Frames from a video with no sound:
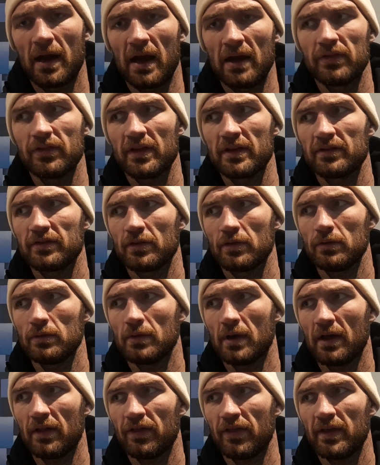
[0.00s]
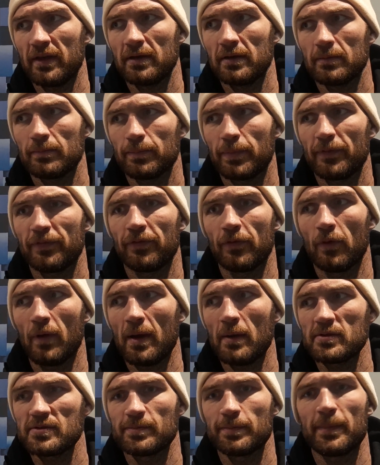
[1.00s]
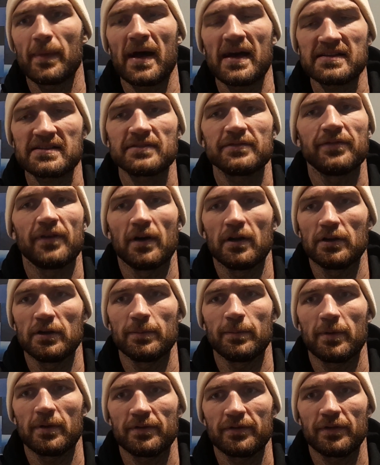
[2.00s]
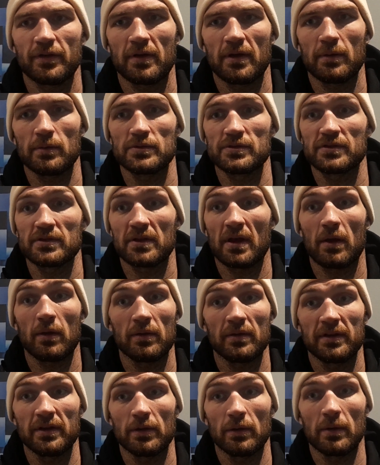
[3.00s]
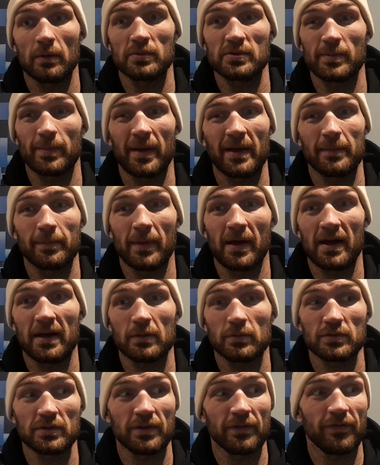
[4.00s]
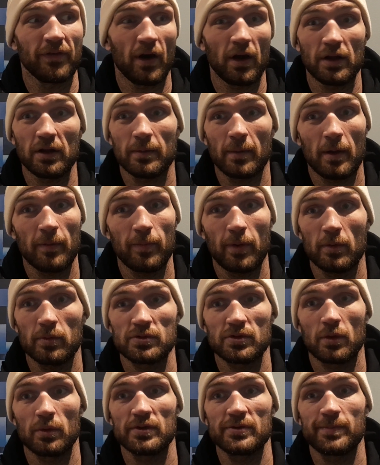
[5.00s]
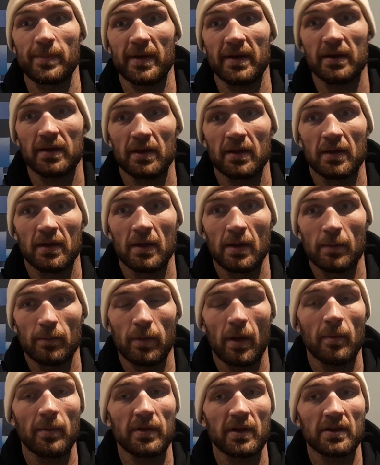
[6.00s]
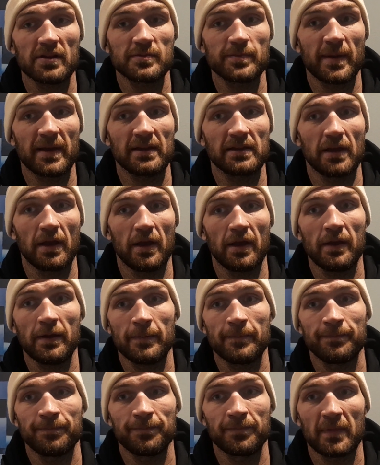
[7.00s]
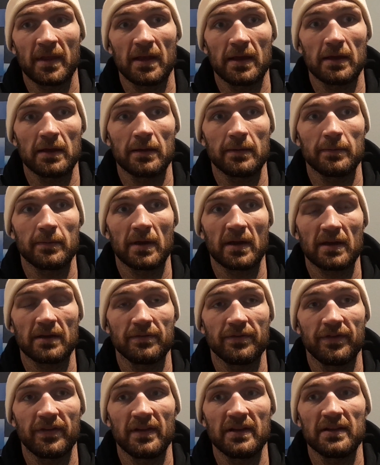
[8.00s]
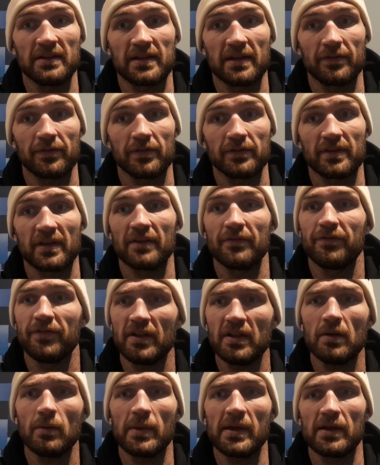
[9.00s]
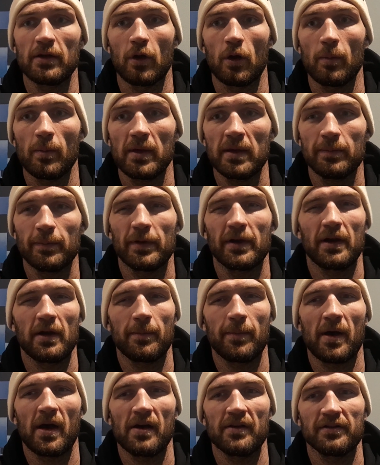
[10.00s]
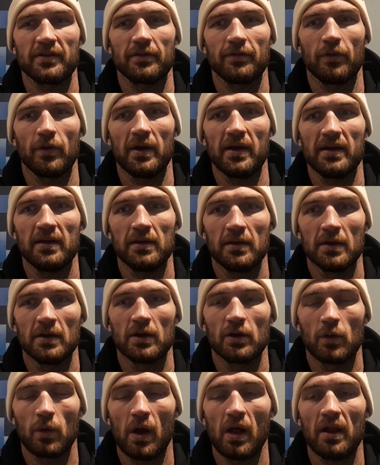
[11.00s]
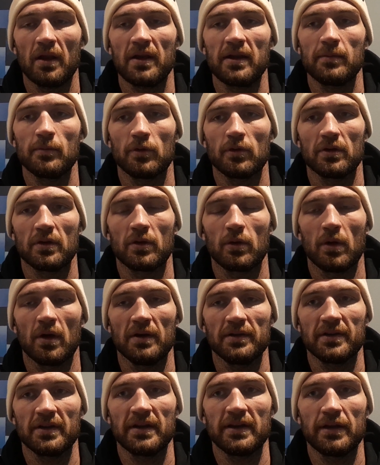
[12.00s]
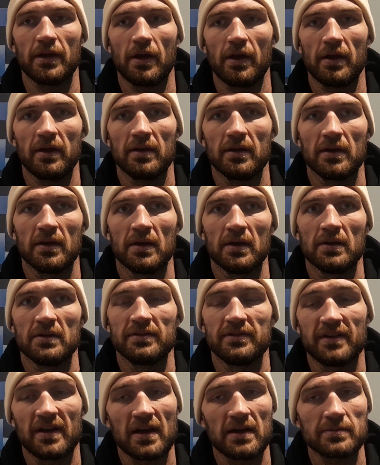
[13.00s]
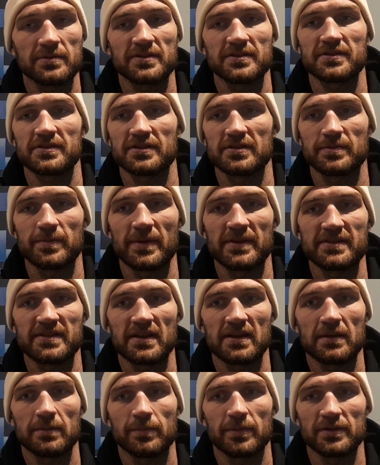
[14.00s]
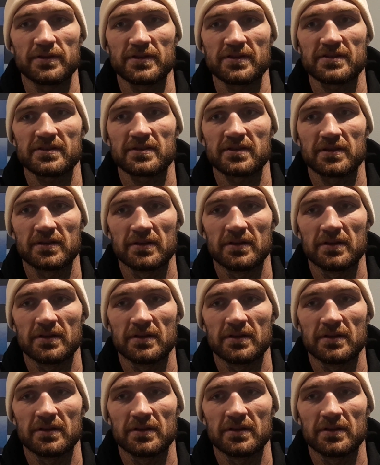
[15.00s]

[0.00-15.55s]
I think before I was massive volume puncher. I was a big man with the volume. My poop was always big. Probably not as big now. I can feel the difference. I can feel the weight on me, but in a positive way. Quality more than quantity now. Jab's just as busy, but just